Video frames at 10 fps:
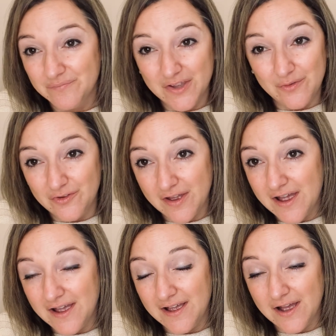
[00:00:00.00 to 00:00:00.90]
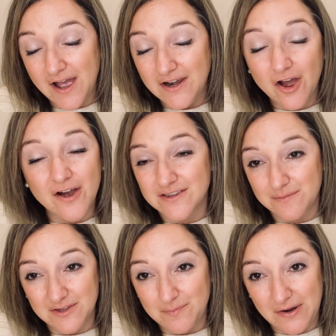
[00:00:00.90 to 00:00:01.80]
It was an awesome
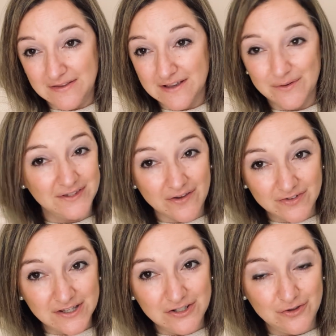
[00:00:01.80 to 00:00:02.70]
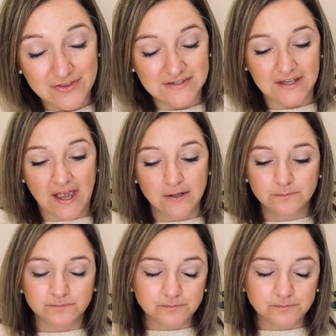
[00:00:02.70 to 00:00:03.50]
experience. I would definitely do this again.